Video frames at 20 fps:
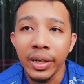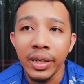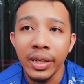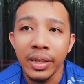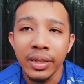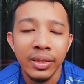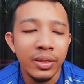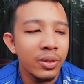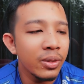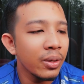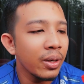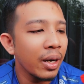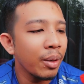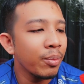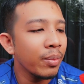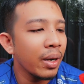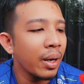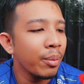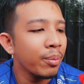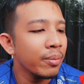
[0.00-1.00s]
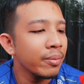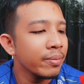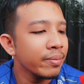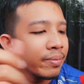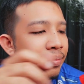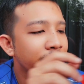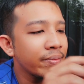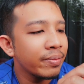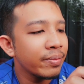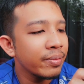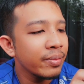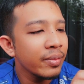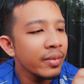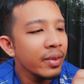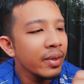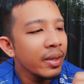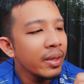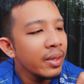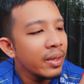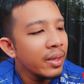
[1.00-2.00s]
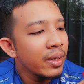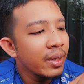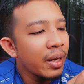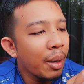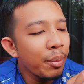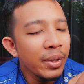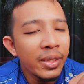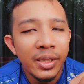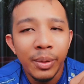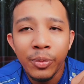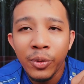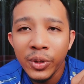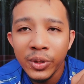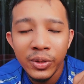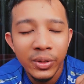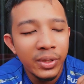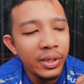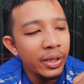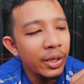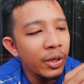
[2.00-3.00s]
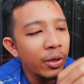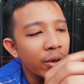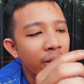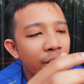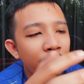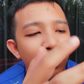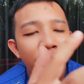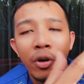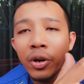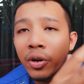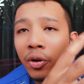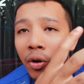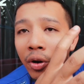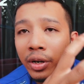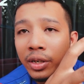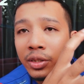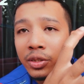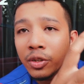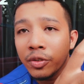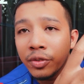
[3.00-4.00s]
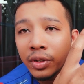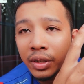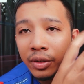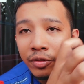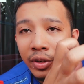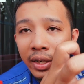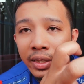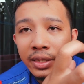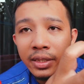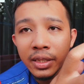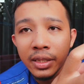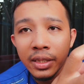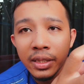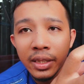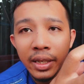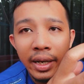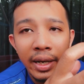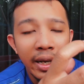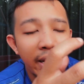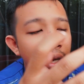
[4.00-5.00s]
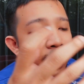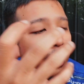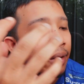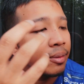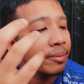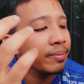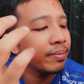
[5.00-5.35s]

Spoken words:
it, so I'm I mean, it's supposed to secure the 4 corners of the visor, and